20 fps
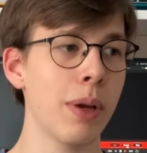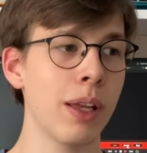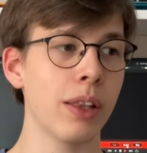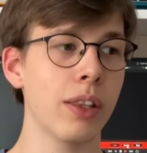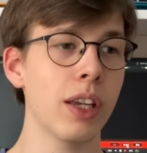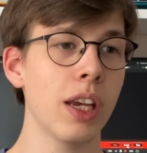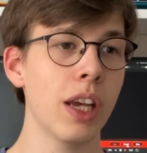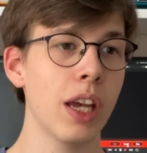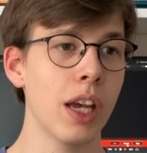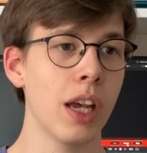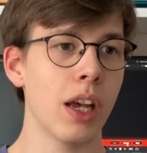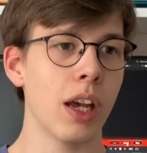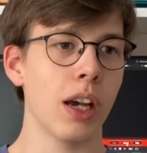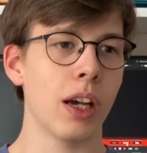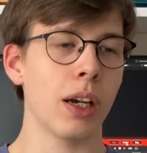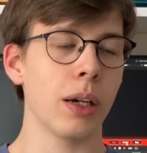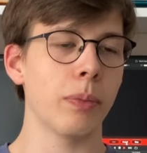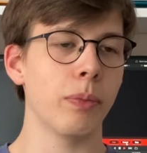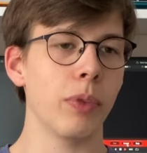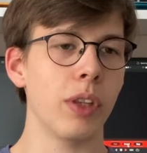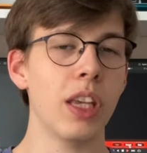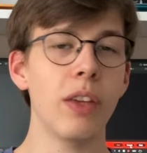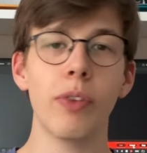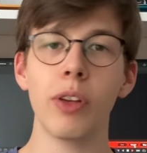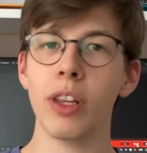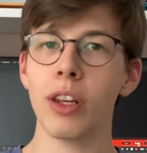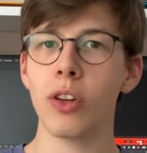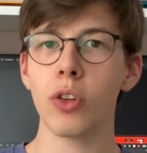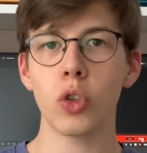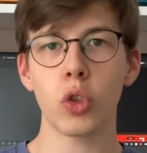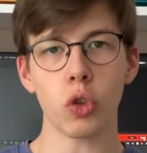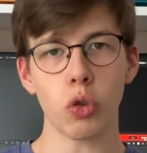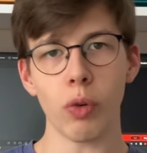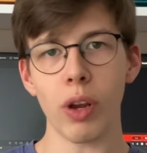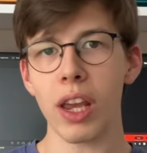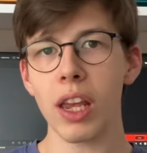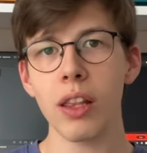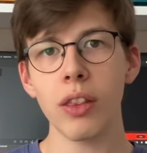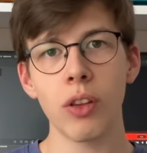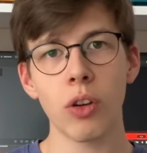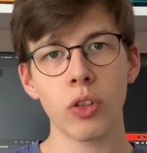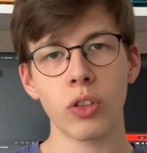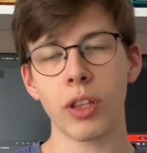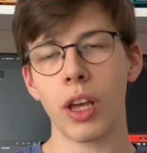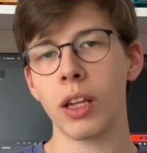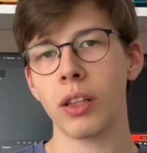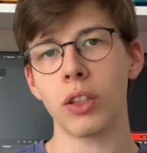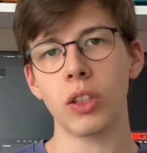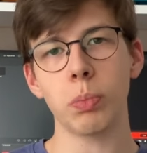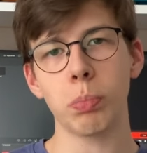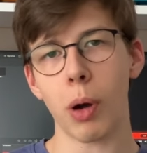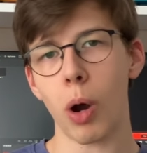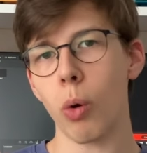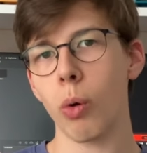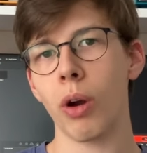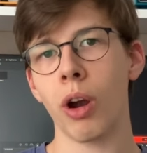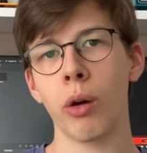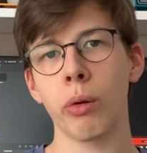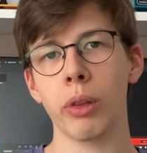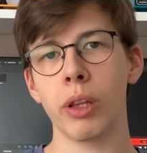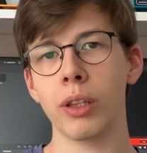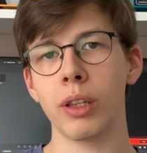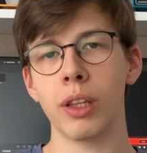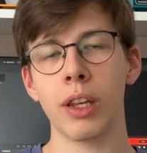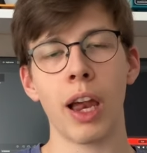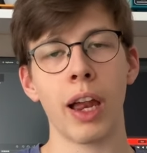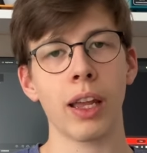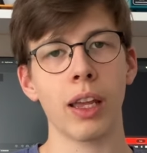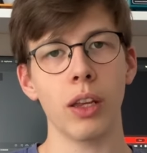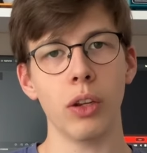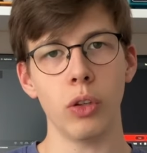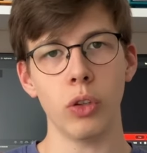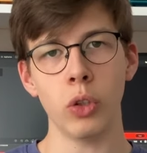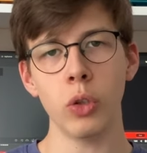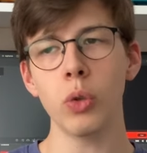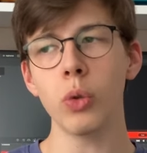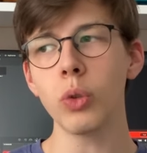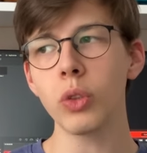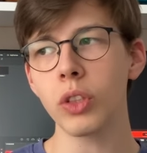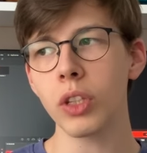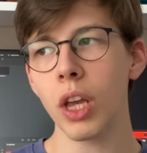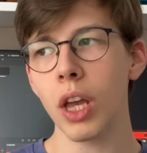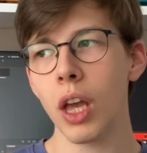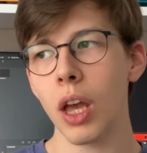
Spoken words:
And even in a train, there's like this power outlet that I can use,